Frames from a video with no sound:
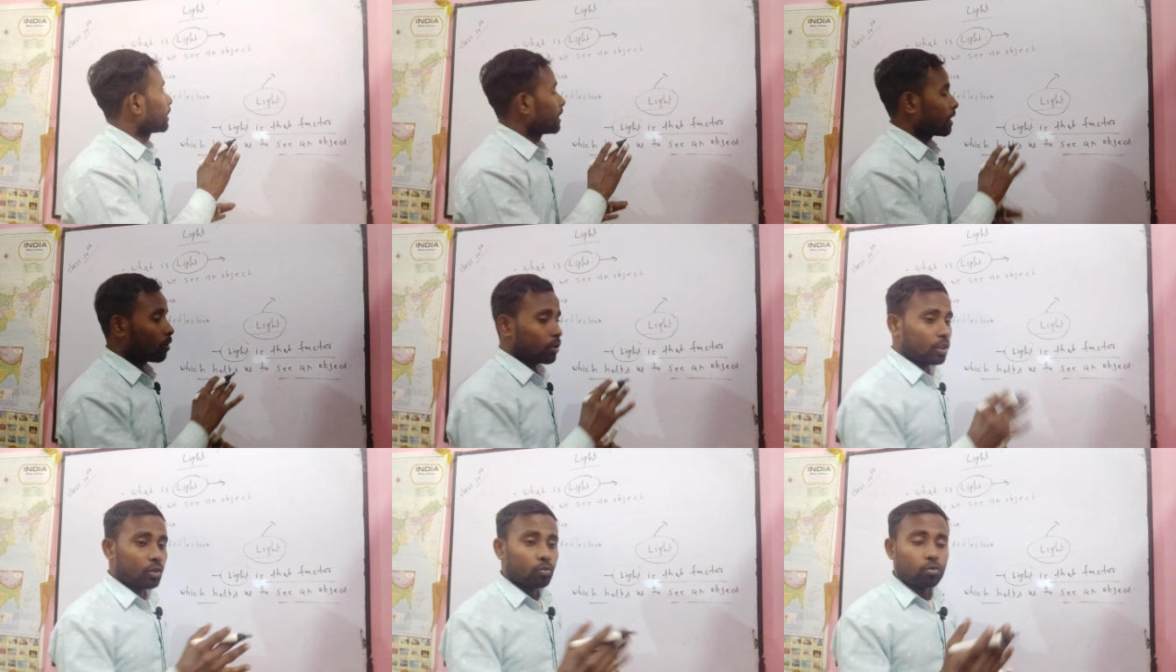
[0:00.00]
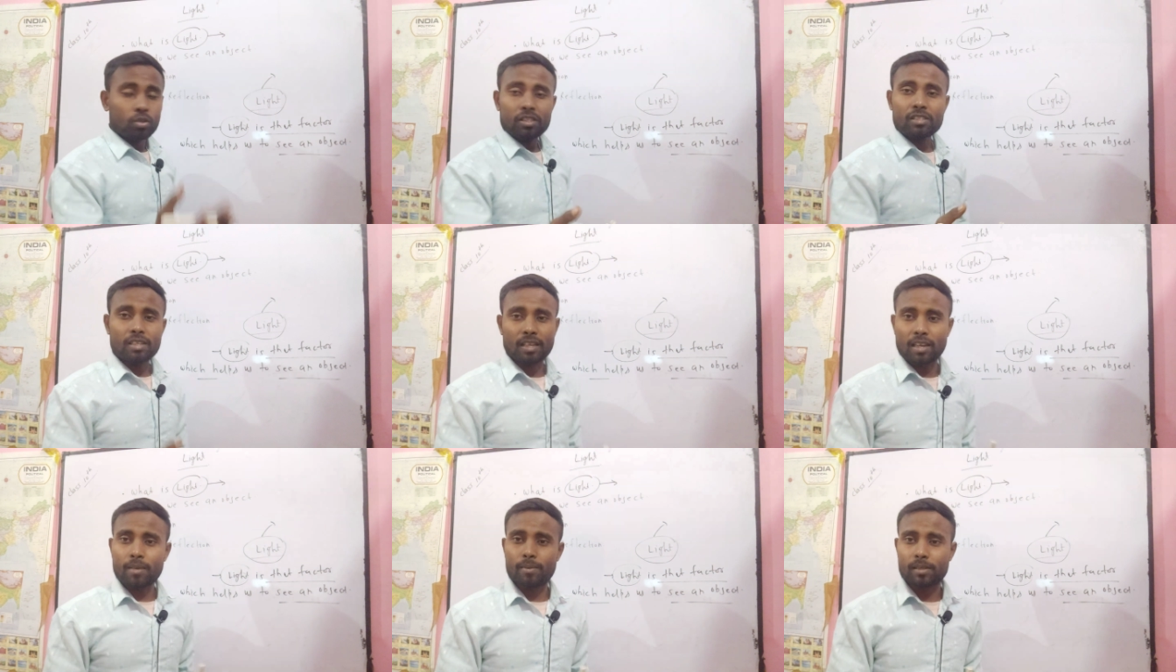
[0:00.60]
according to your
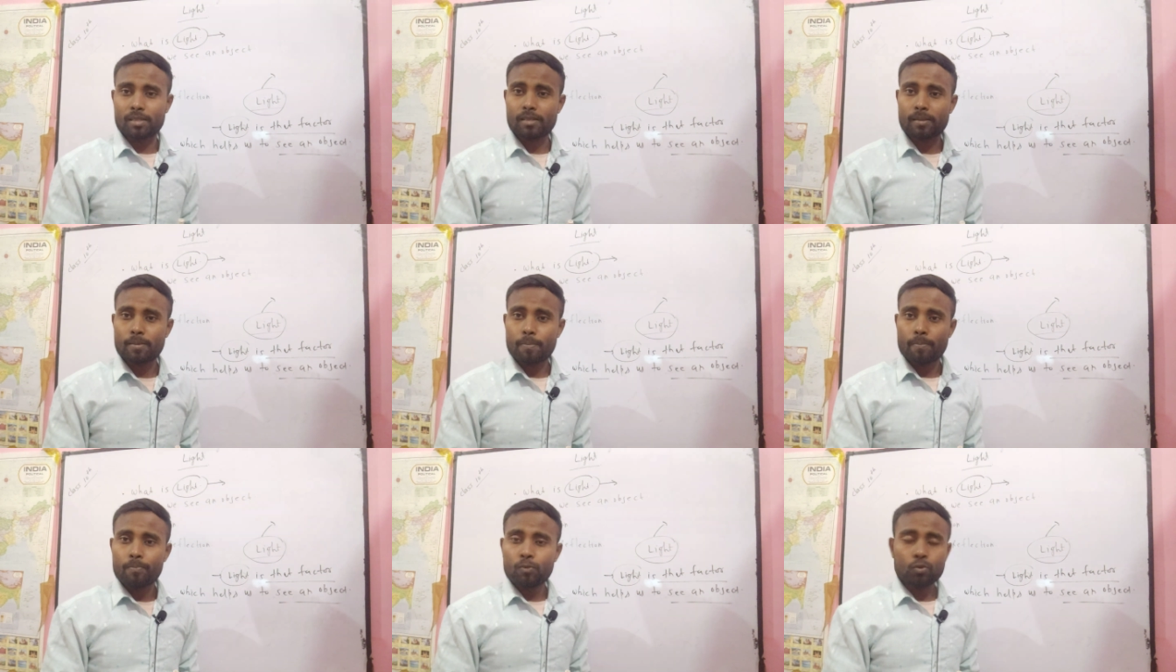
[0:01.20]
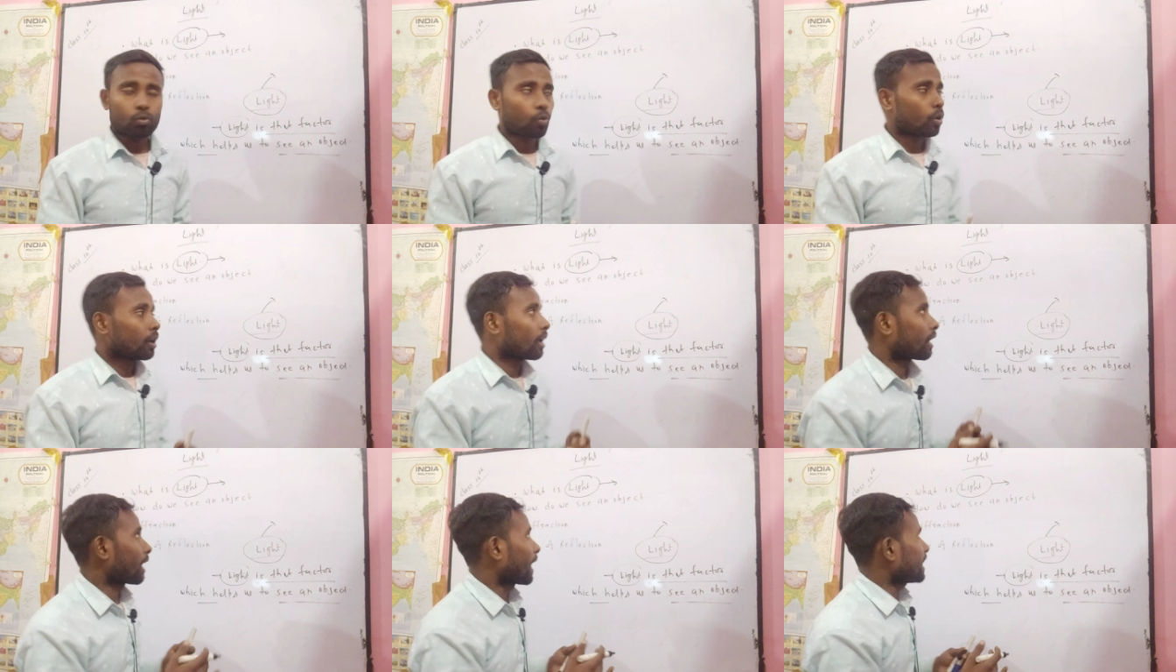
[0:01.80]
syllabus. So
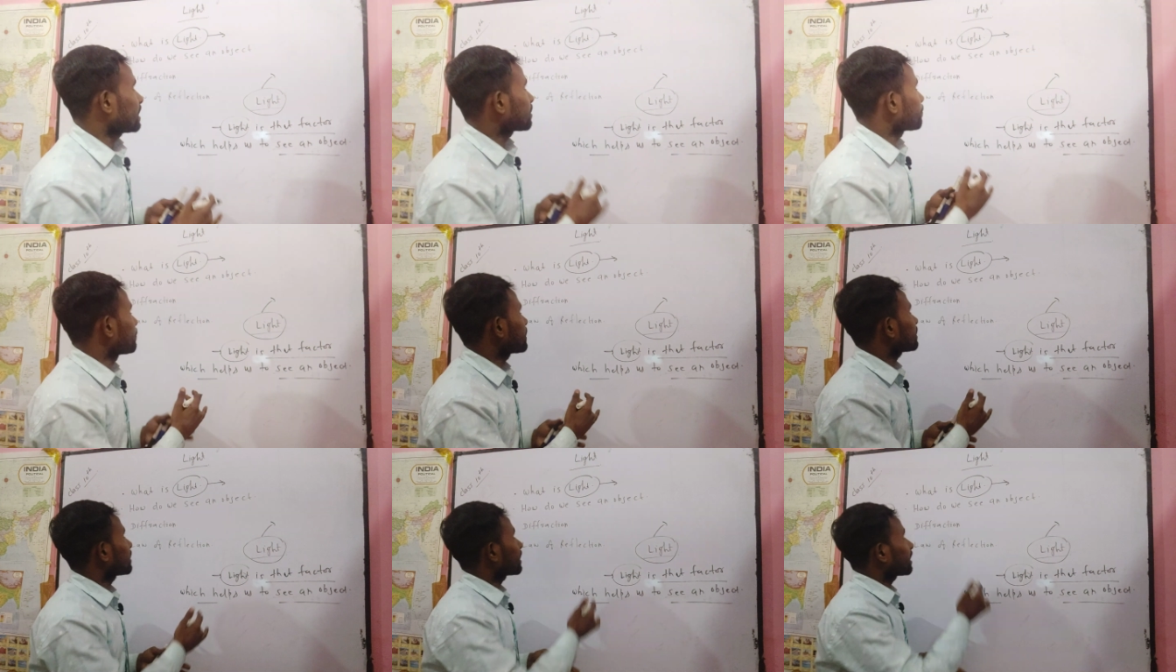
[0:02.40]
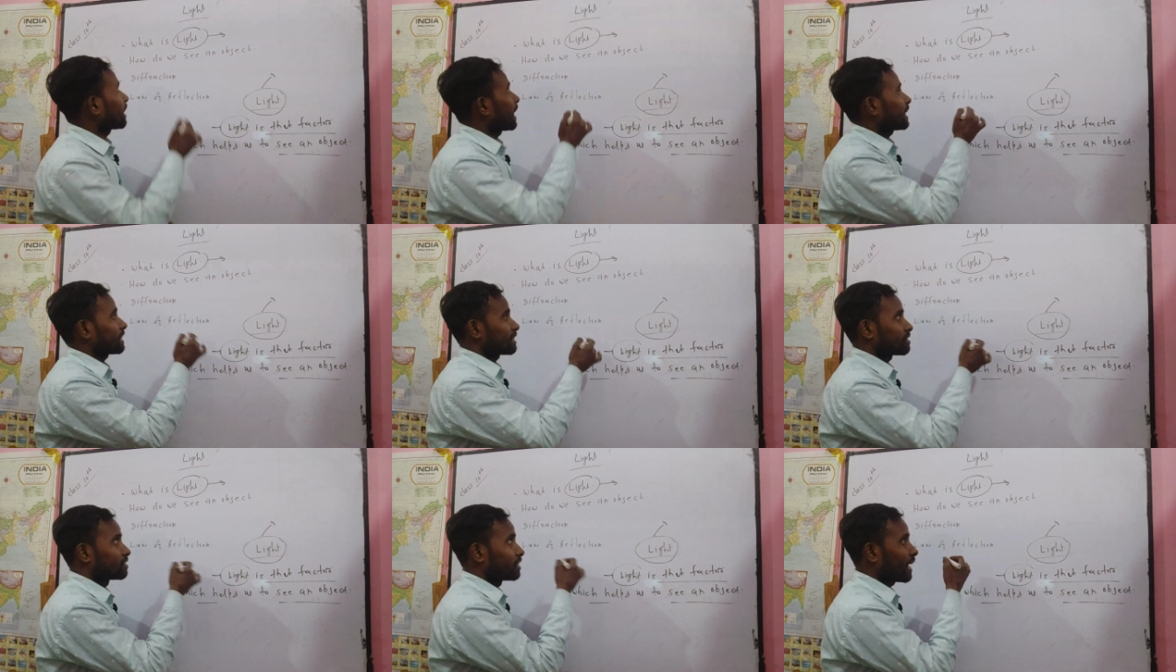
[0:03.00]
light means that light
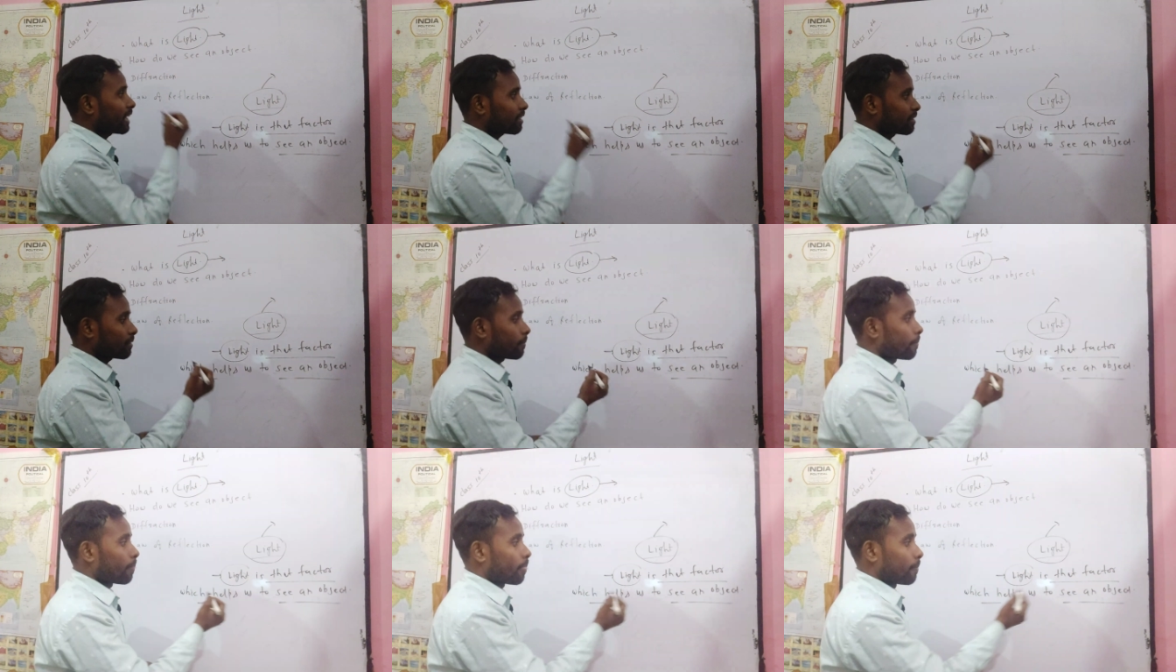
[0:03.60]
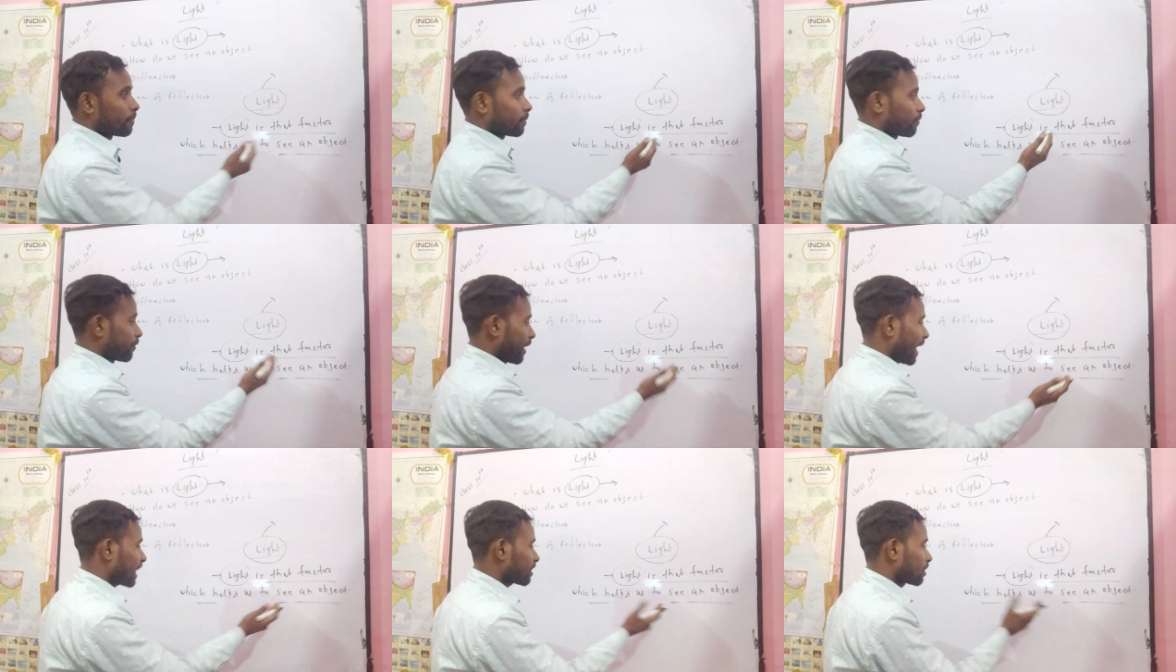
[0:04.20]
is that
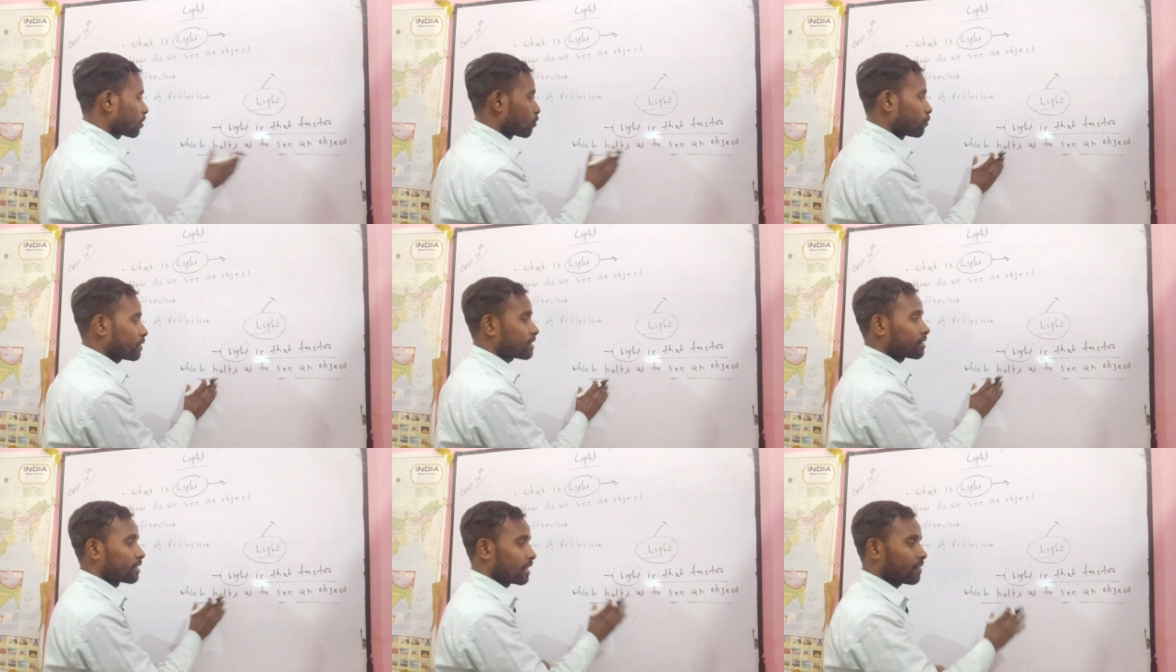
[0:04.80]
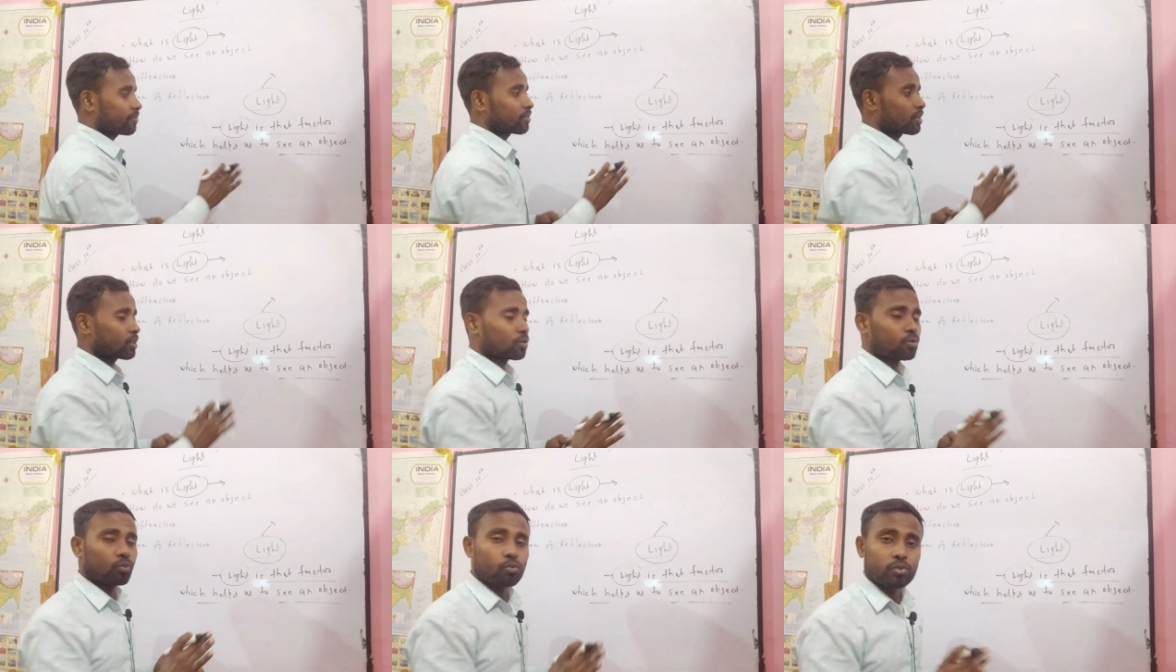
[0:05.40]
factor which helps
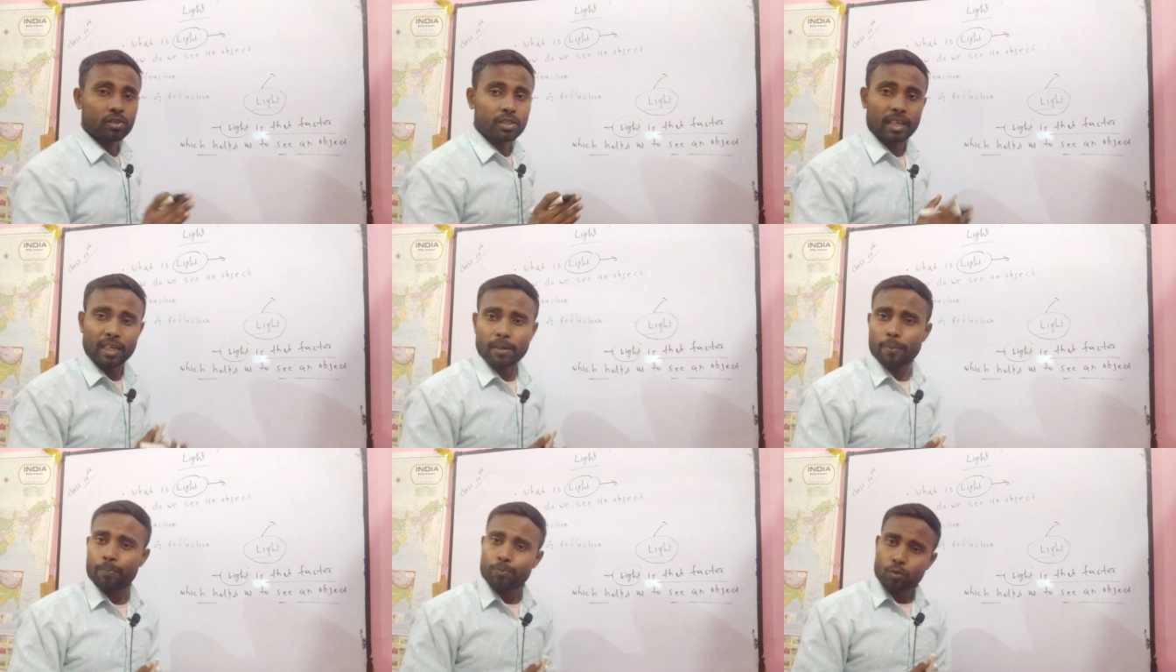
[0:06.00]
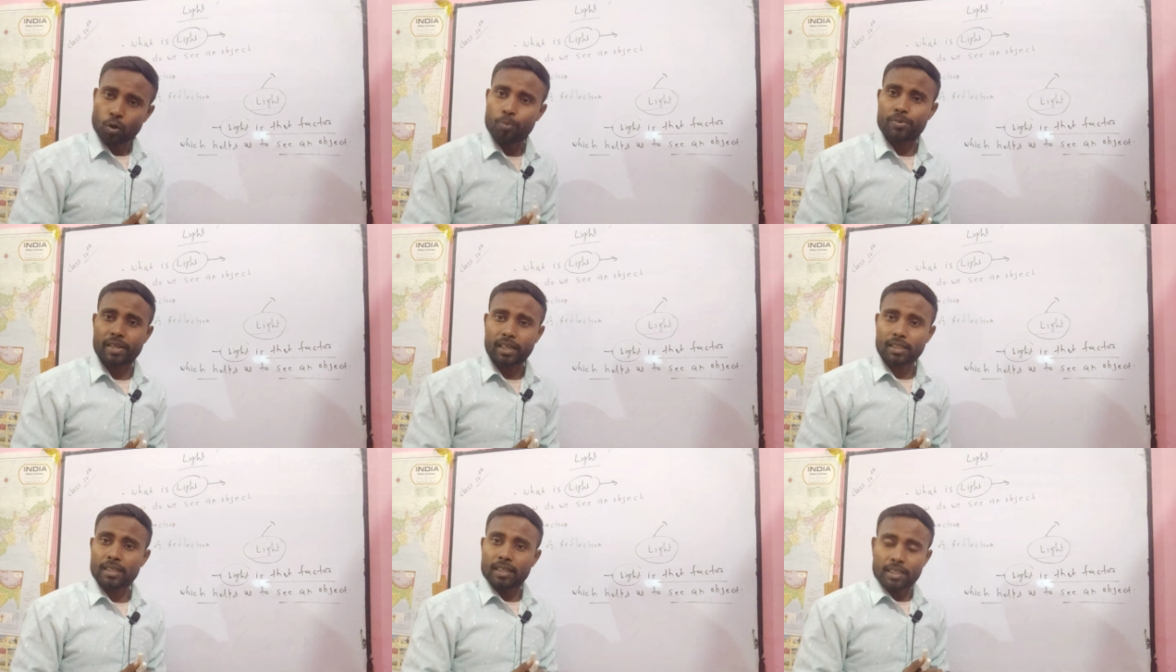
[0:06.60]
us to see an object.